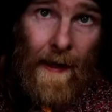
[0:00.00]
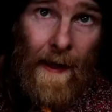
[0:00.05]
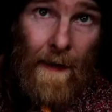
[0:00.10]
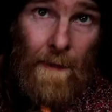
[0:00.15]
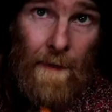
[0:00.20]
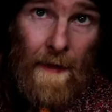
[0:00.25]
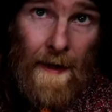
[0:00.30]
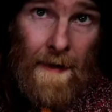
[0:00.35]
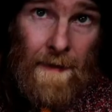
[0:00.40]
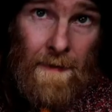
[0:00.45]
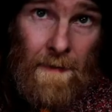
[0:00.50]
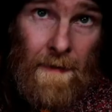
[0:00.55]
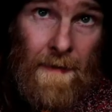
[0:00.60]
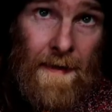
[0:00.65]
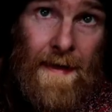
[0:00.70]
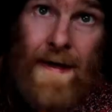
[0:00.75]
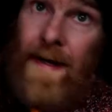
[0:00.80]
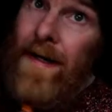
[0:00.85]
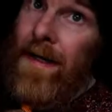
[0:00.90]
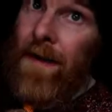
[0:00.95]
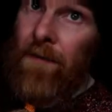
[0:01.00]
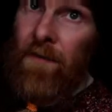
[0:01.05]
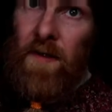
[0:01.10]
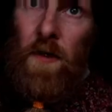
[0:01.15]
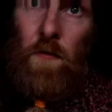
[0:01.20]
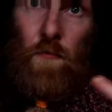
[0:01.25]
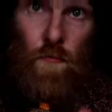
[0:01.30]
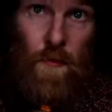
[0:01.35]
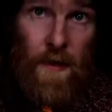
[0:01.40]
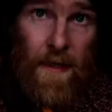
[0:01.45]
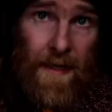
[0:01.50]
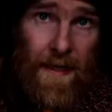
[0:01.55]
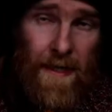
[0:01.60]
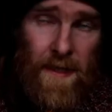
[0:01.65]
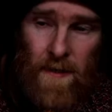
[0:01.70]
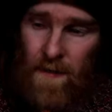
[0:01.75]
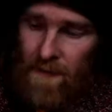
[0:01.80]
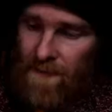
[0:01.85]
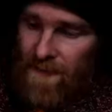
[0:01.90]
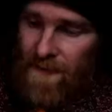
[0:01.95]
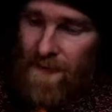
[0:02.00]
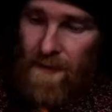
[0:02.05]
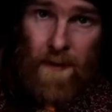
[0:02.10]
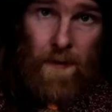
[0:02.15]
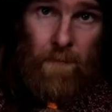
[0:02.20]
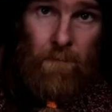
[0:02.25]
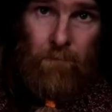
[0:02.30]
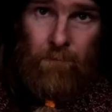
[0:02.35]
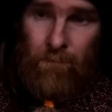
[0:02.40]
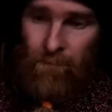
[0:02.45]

And then, give it a really good stir.